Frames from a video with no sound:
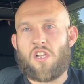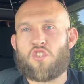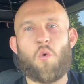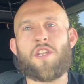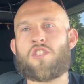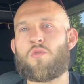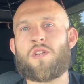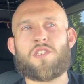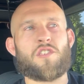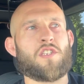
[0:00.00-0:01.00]
22
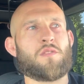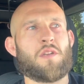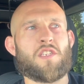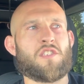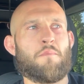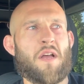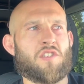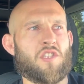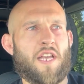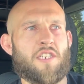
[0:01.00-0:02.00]
inches is, is the
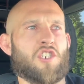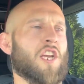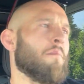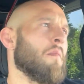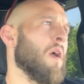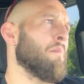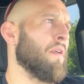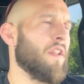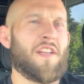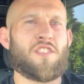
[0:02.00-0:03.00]
best length chain in my opinion,